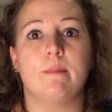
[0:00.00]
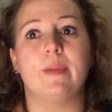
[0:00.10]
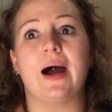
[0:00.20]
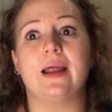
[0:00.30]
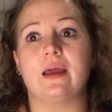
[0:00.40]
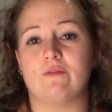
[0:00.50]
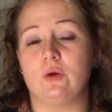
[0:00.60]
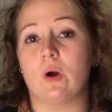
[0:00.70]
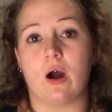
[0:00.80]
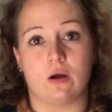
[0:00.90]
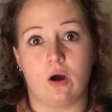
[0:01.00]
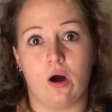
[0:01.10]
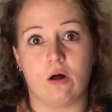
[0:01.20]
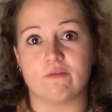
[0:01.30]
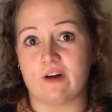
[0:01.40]
But if you got a
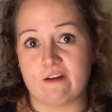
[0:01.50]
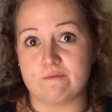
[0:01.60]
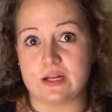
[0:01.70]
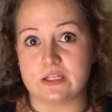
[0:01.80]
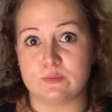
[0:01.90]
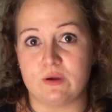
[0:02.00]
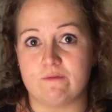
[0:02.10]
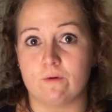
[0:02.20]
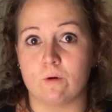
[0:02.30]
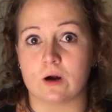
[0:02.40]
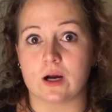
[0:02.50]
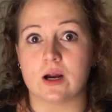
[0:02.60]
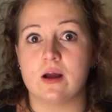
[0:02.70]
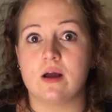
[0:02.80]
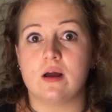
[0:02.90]
call five minutes
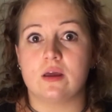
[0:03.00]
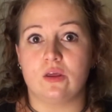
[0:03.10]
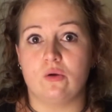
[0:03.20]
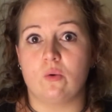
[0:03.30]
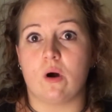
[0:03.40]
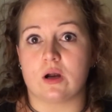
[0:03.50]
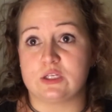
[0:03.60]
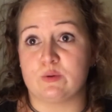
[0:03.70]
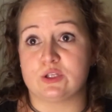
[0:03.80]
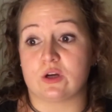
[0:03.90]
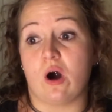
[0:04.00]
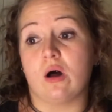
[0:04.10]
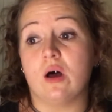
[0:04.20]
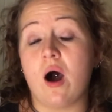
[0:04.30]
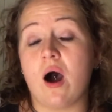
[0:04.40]
before you are supposed to
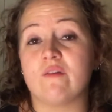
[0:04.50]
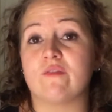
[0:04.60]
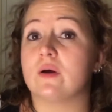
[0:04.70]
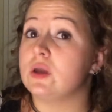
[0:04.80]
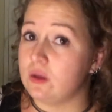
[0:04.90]
call off,